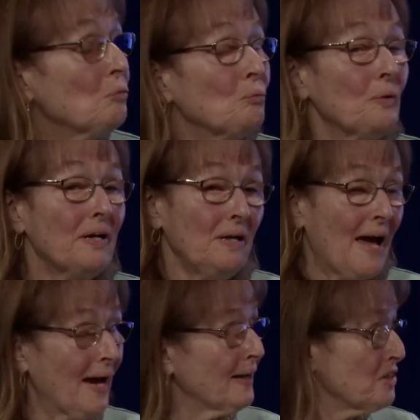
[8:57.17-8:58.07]
We
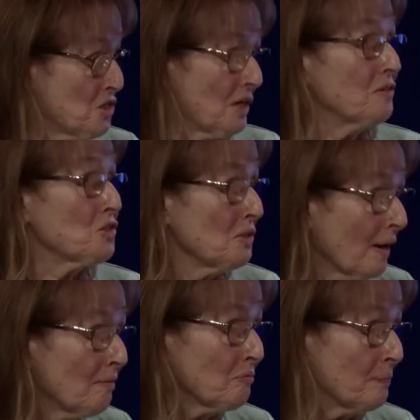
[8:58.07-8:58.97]
had a change in
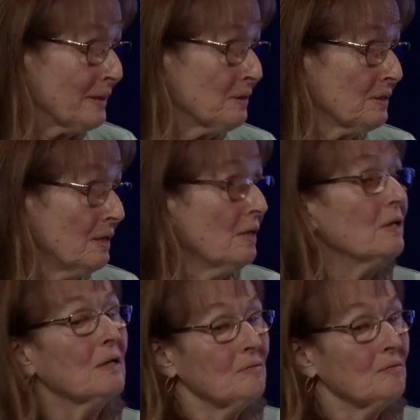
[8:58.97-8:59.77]
government mm-hmm.